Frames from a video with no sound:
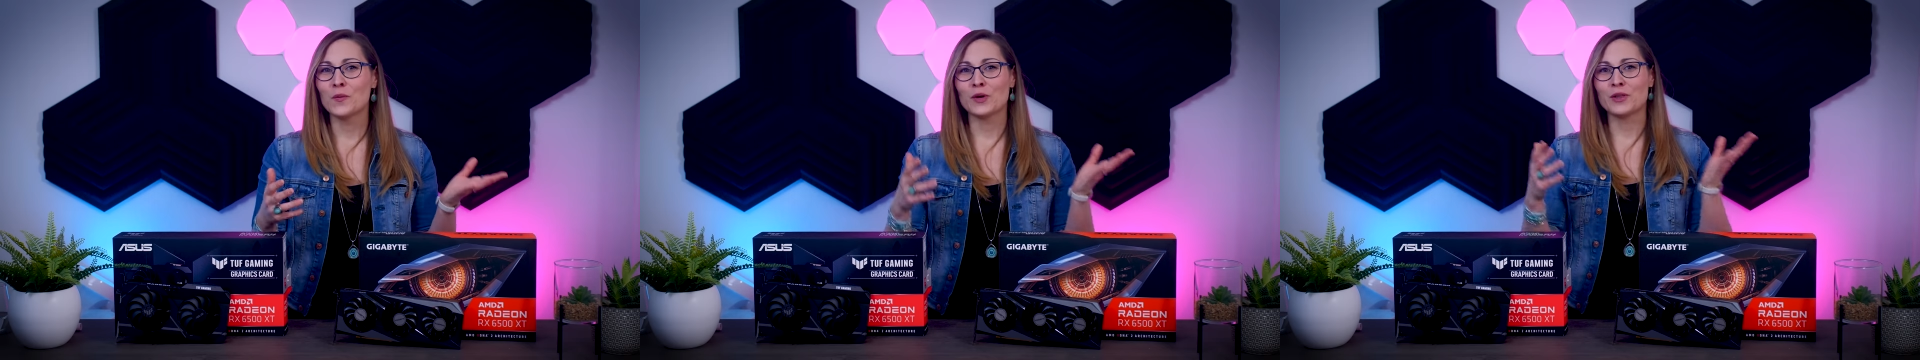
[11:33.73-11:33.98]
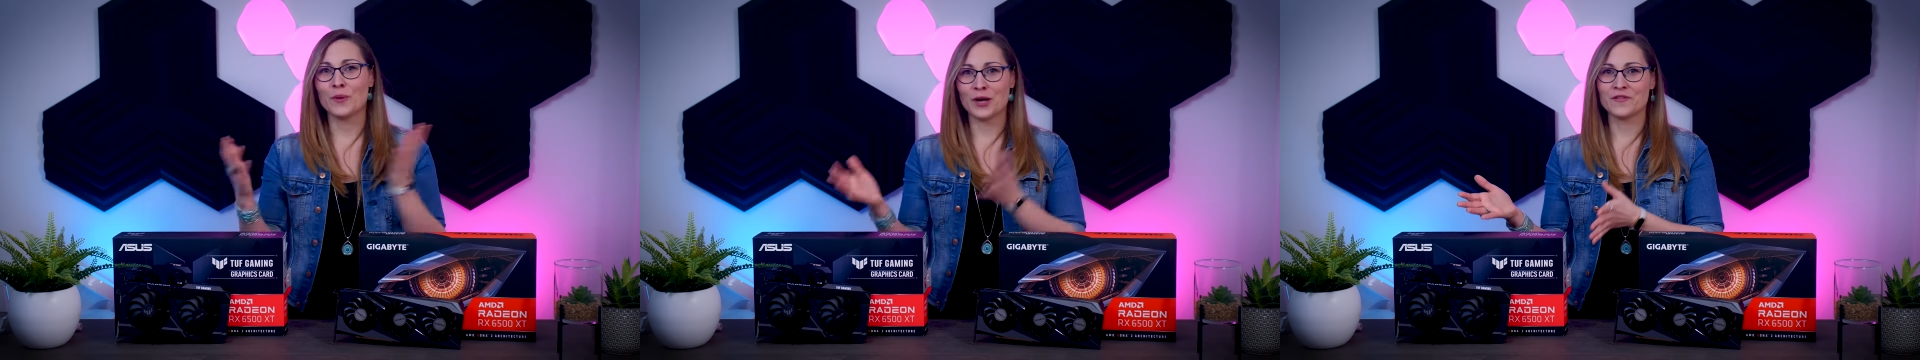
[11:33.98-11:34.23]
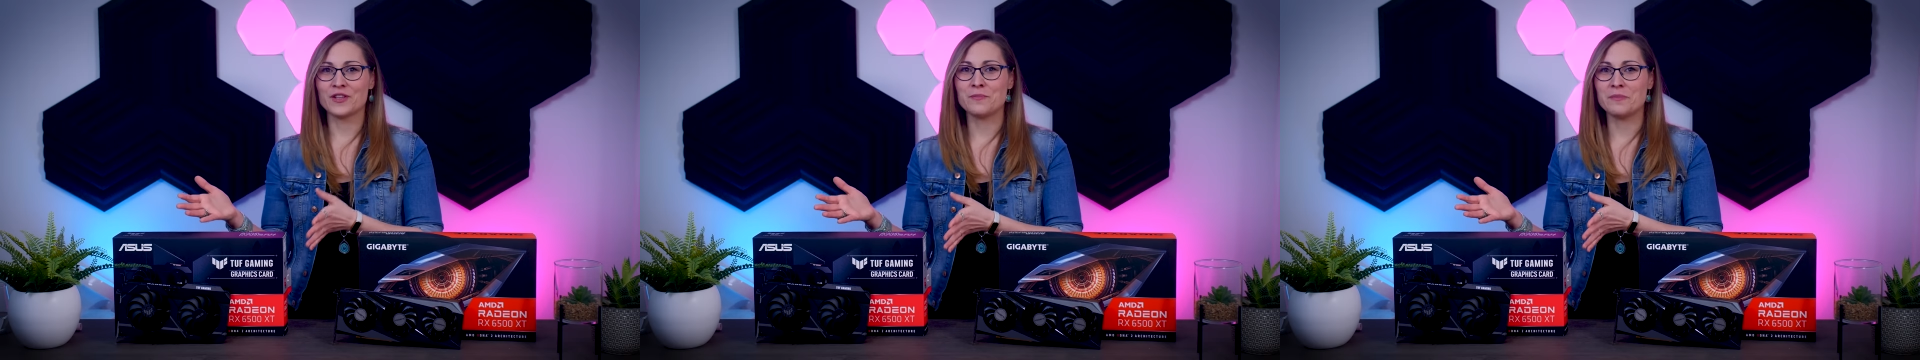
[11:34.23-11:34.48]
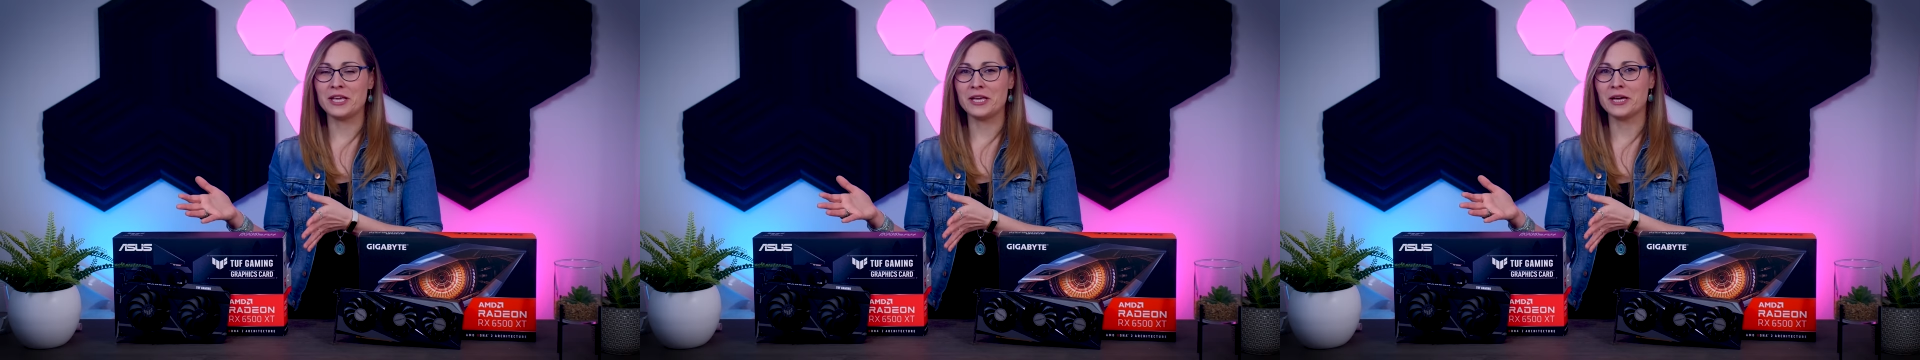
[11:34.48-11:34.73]
with one of
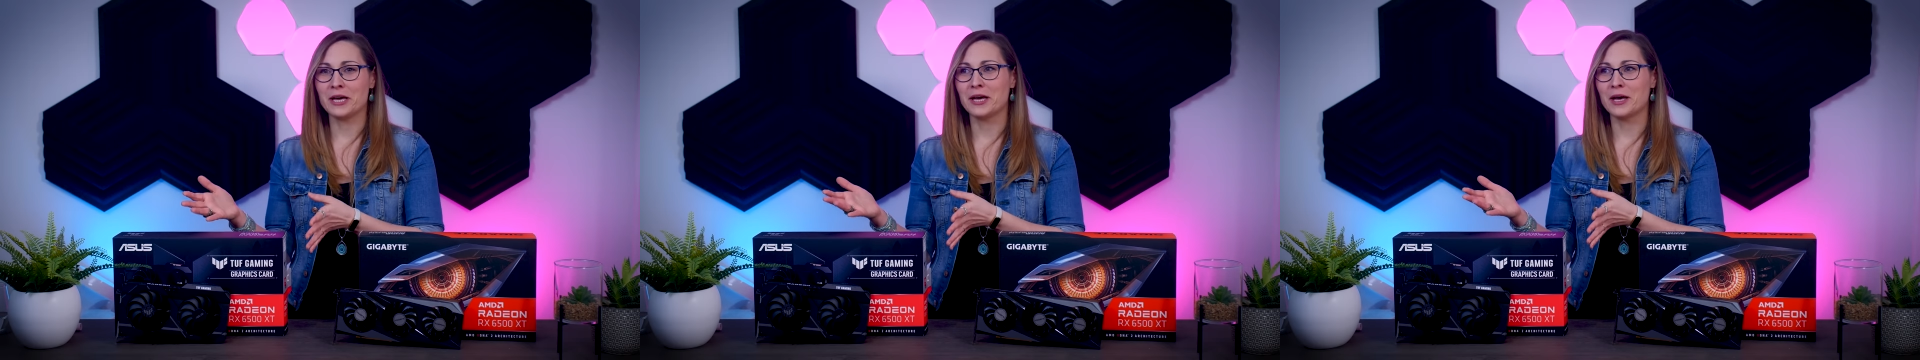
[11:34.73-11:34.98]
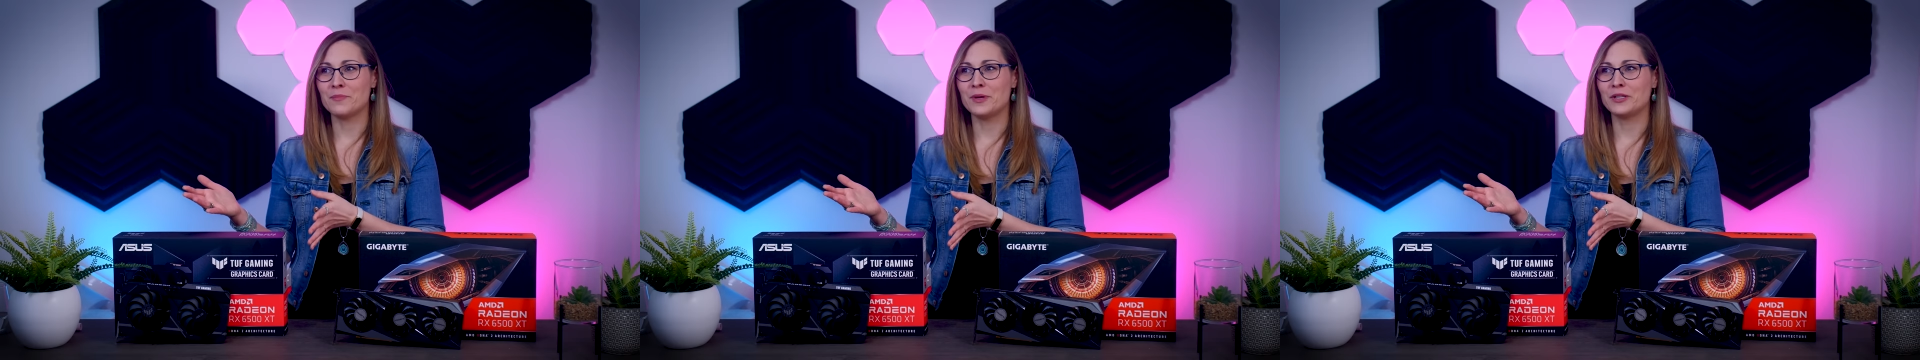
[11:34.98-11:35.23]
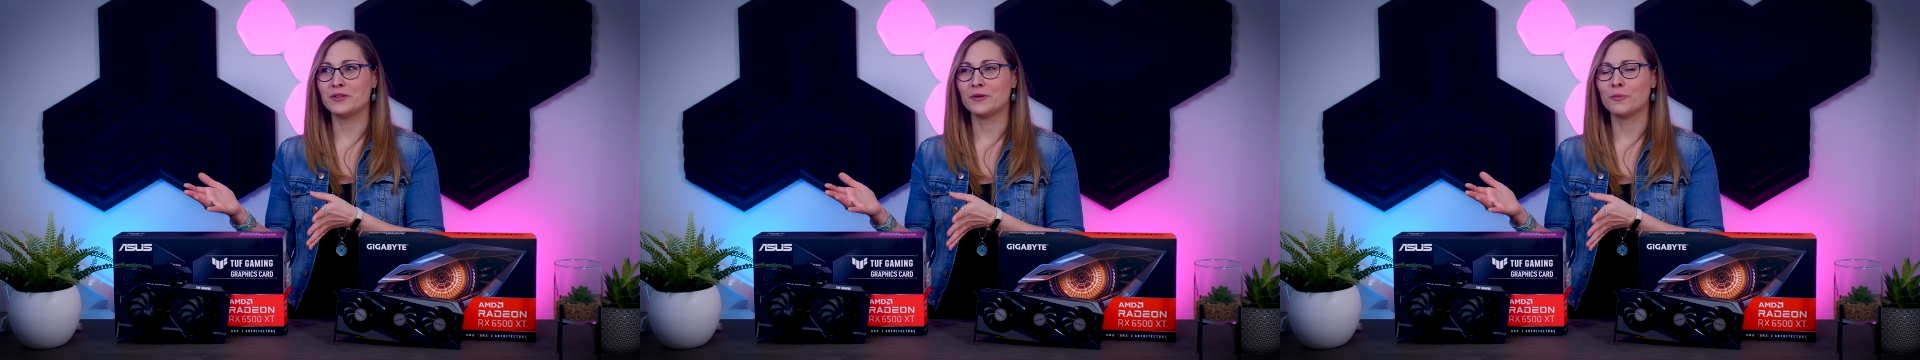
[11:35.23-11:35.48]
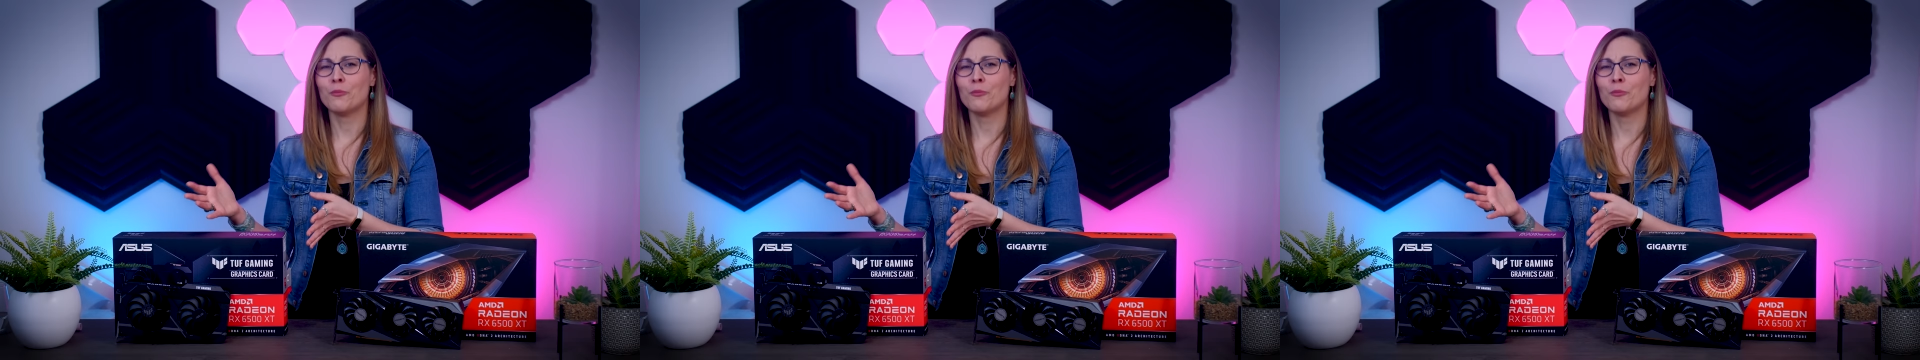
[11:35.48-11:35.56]
them being a bit